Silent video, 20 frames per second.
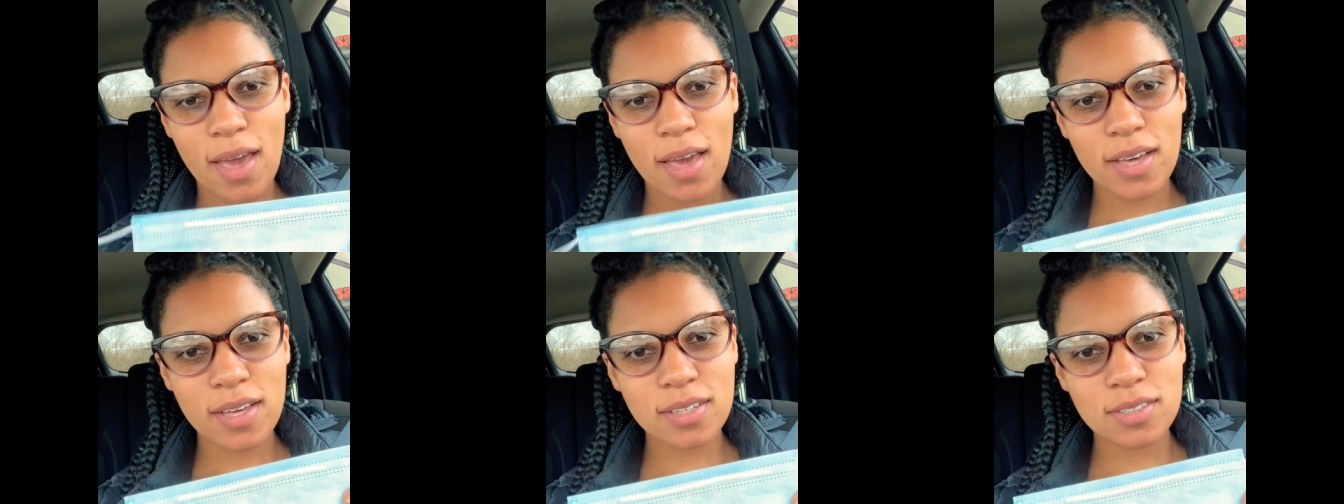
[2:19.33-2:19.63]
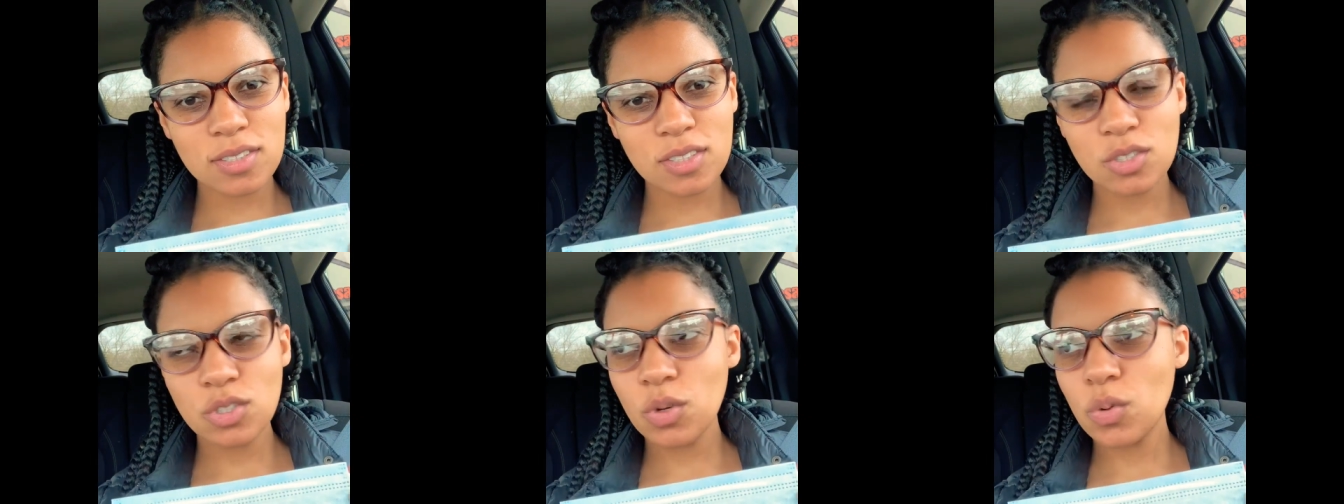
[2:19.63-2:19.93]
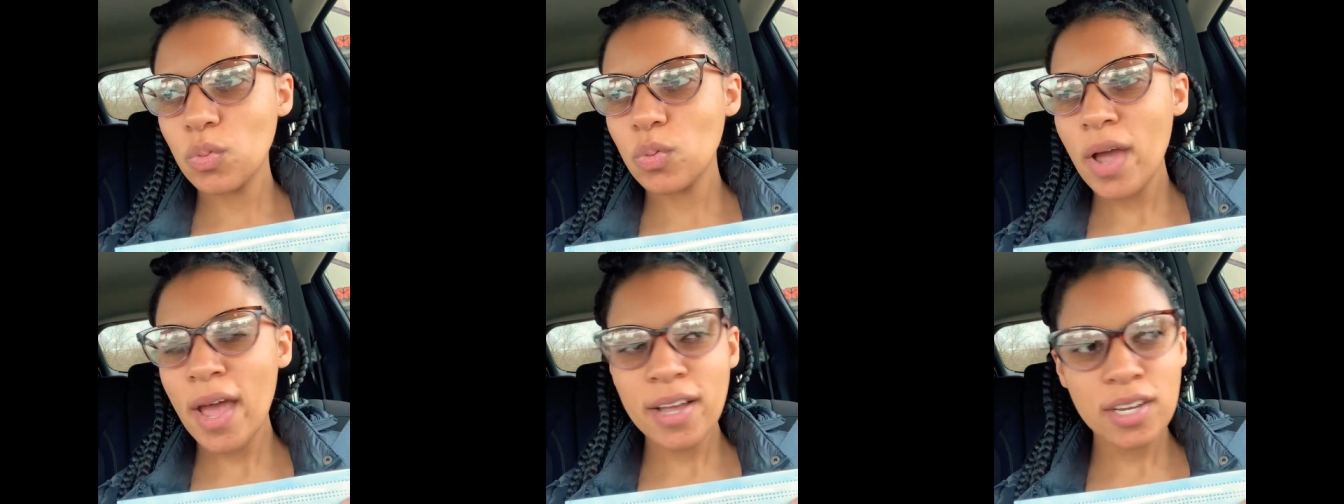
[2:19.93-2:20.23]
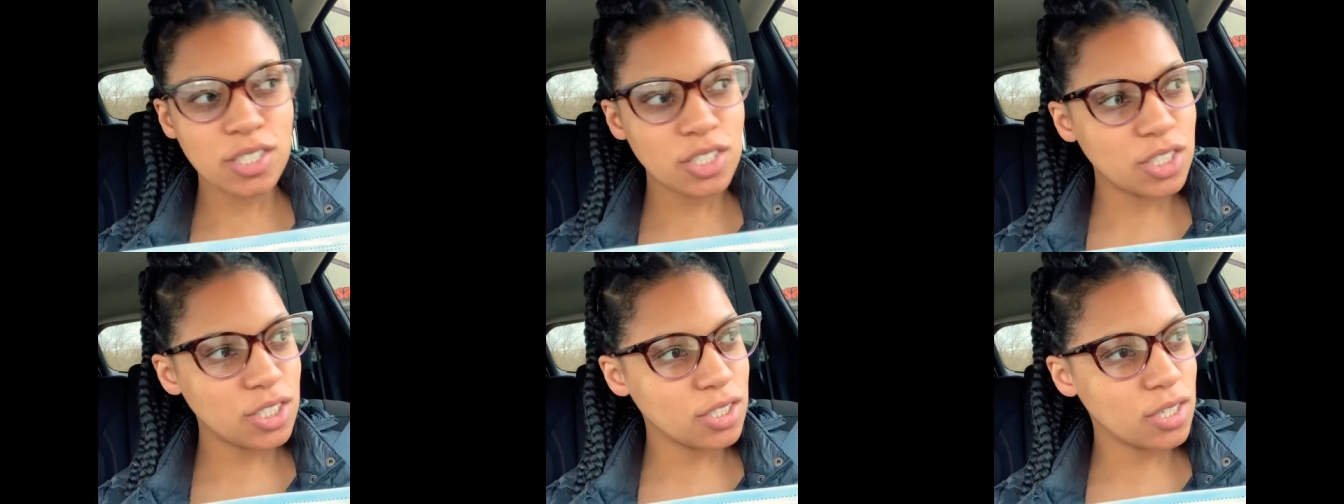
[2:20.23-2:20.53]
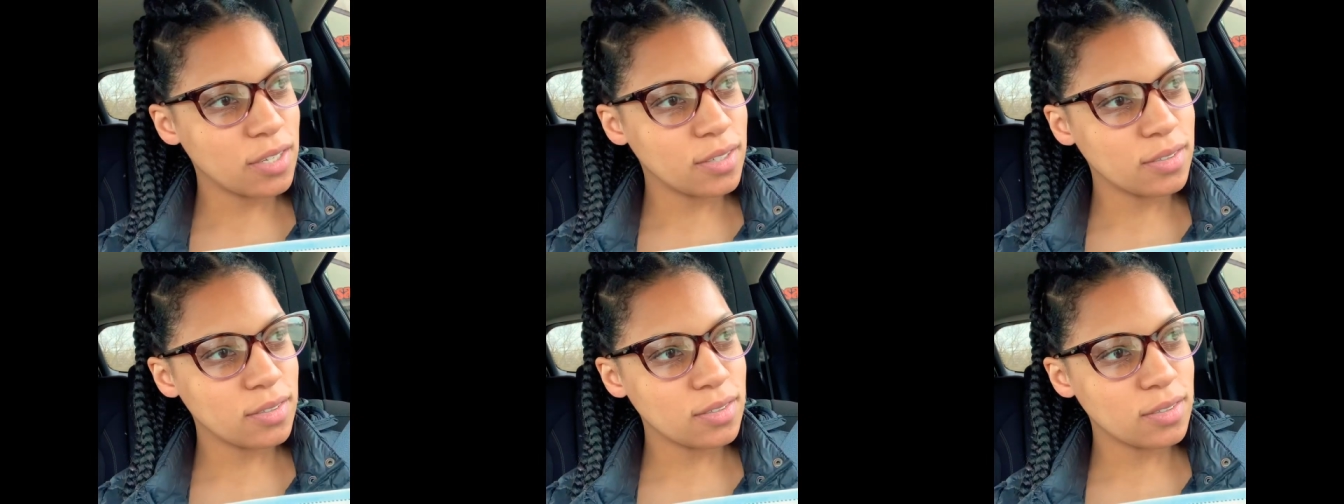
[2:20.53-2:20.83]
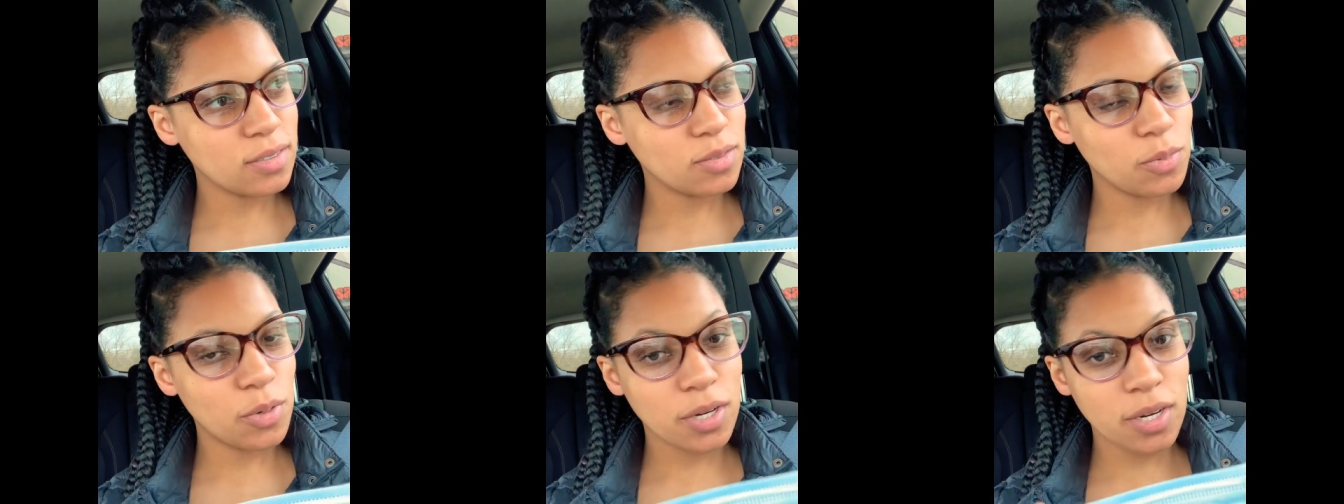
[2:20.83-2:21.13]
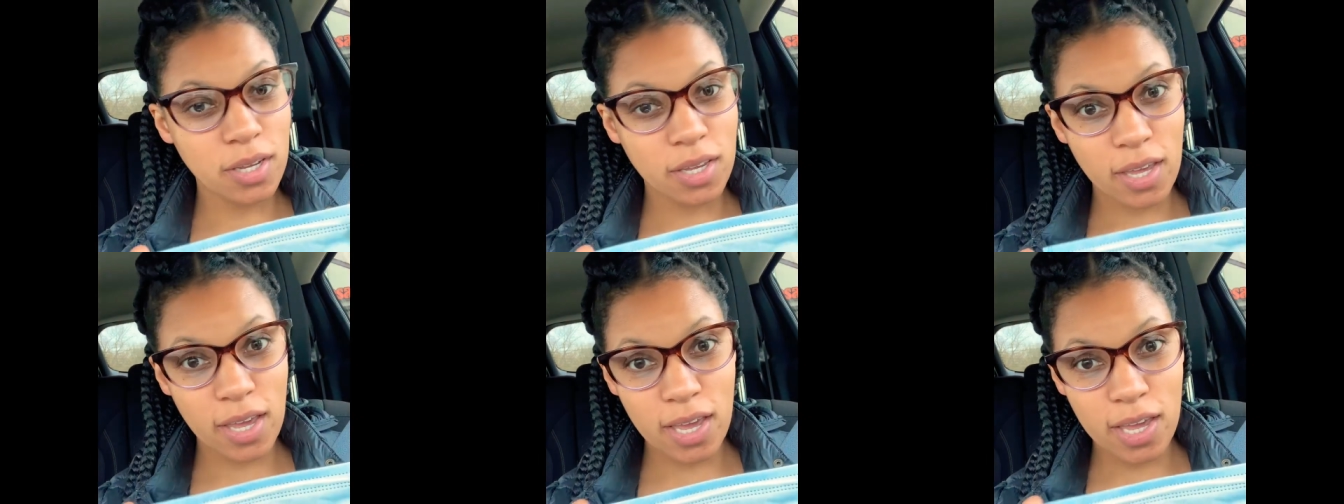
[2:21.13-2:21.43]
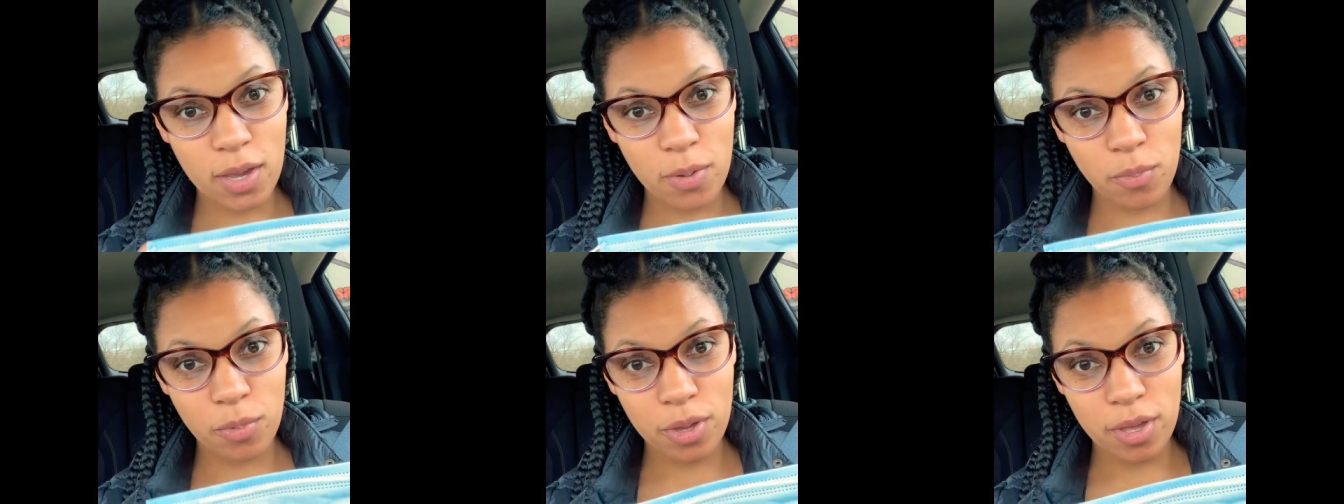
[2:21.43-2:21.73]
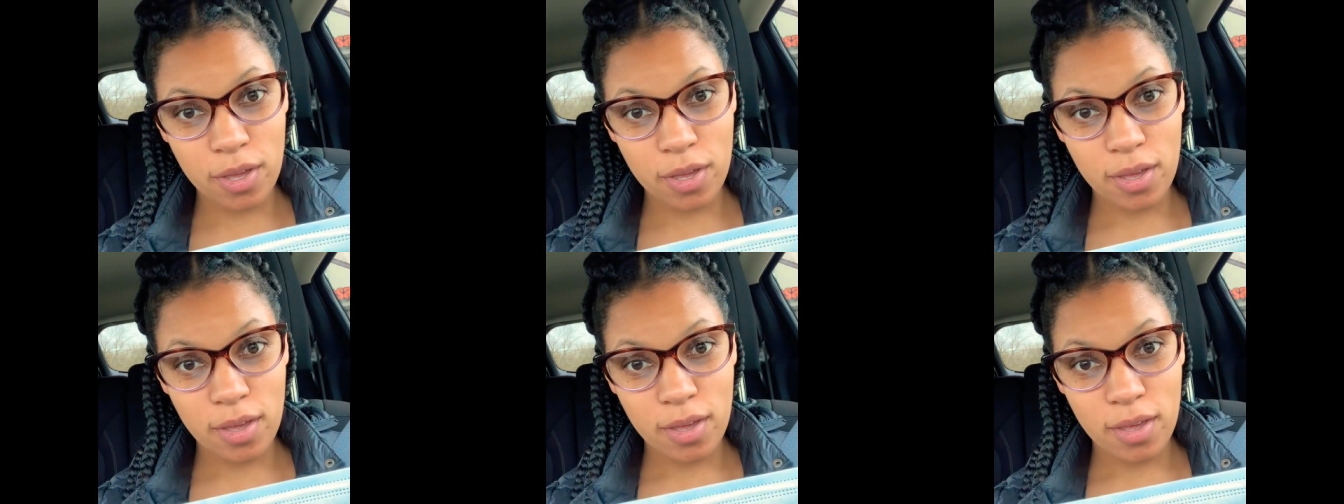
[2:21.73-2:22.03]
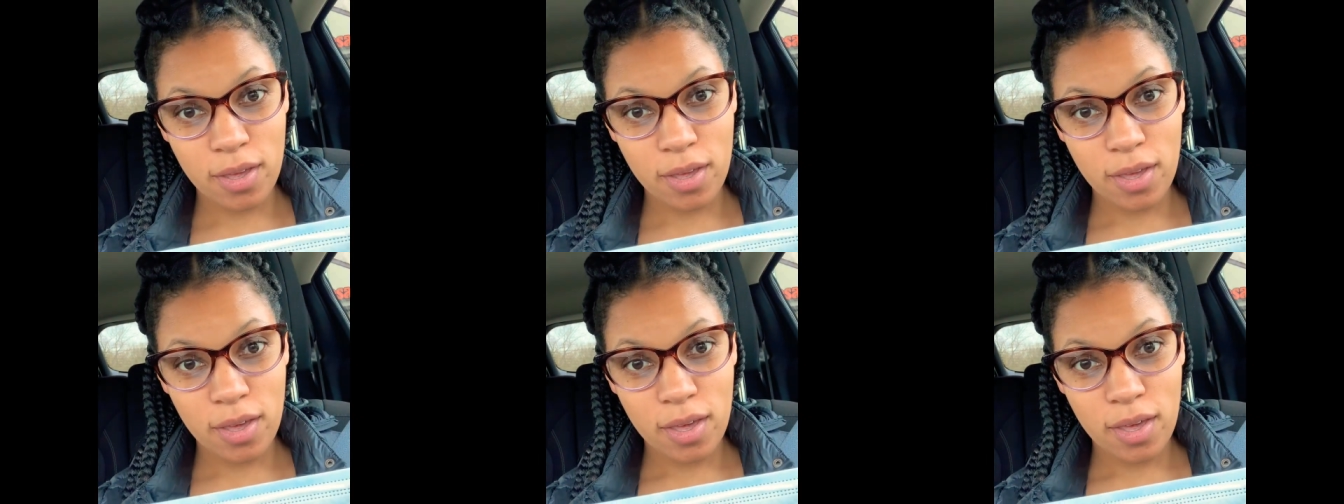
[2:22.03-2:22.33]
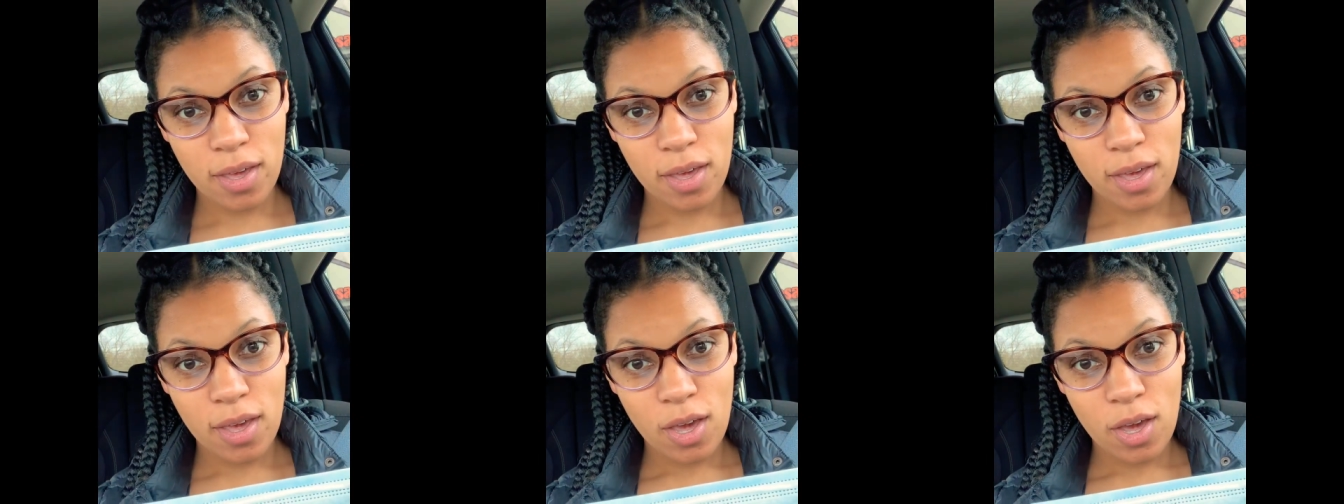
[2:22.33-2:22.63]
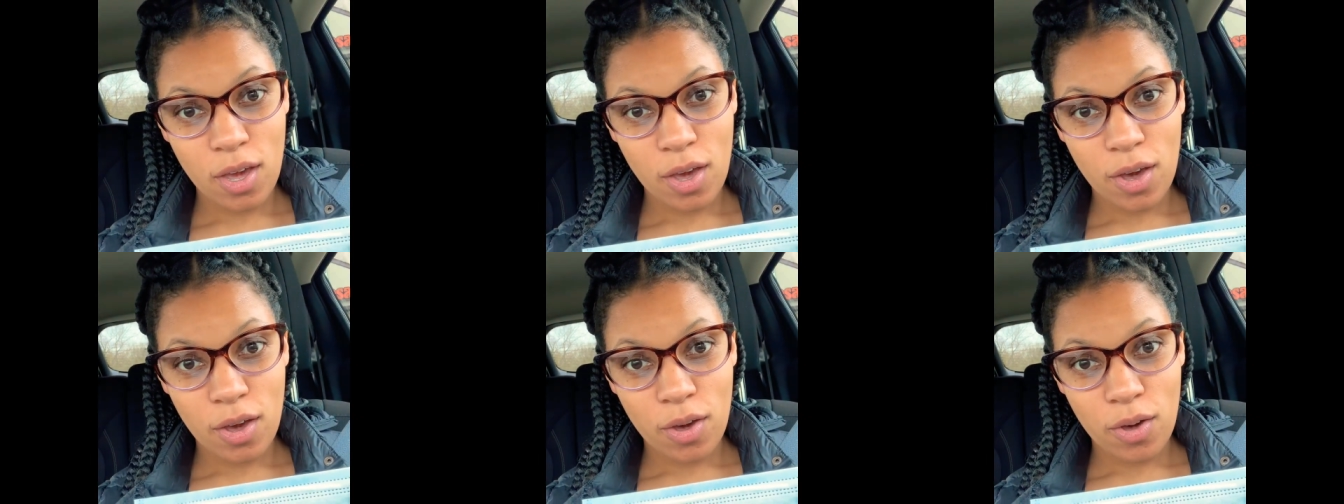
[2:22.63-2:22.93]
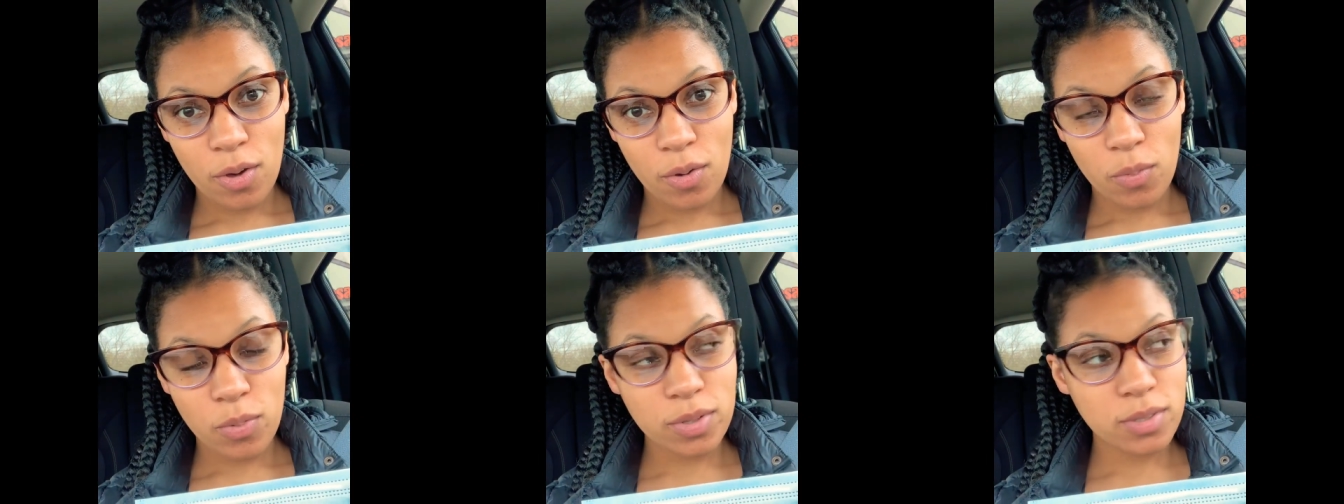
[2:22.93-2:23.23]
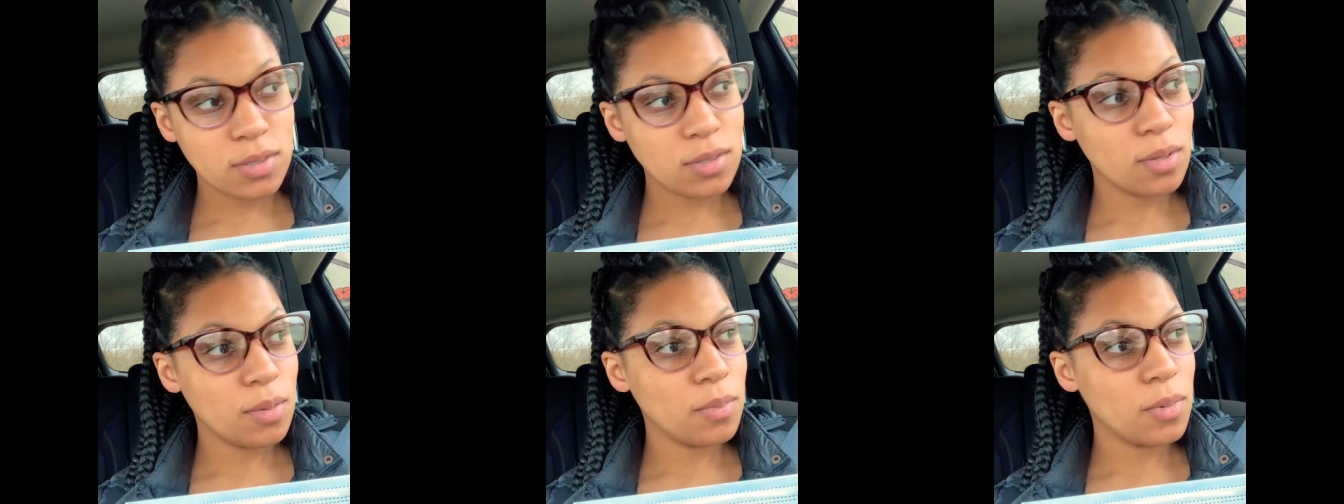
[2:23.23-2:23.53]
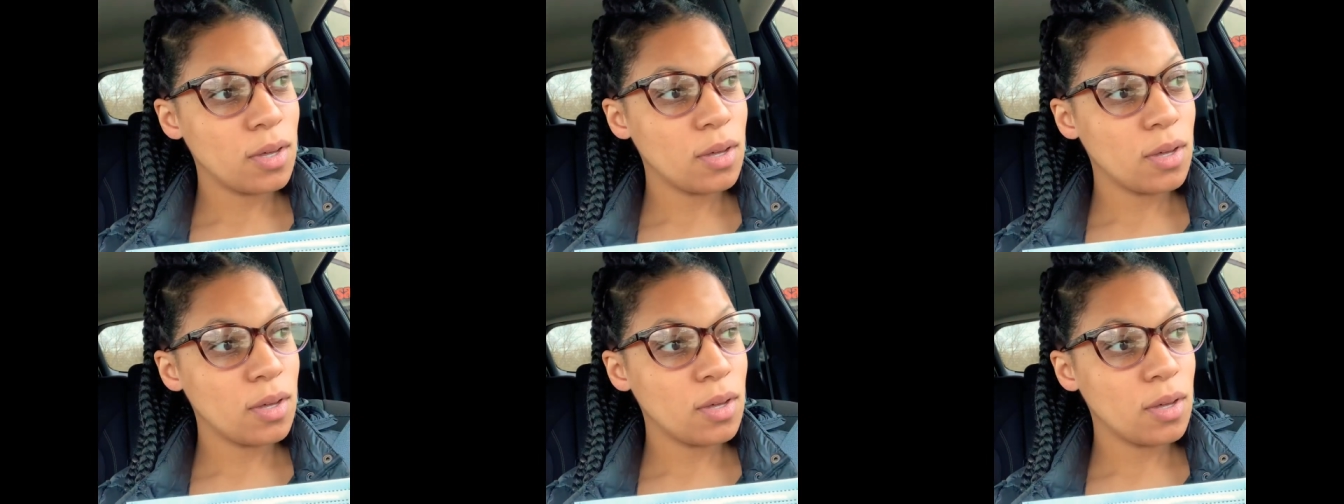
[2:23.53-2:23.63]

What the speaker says: Because the directions, what it came with some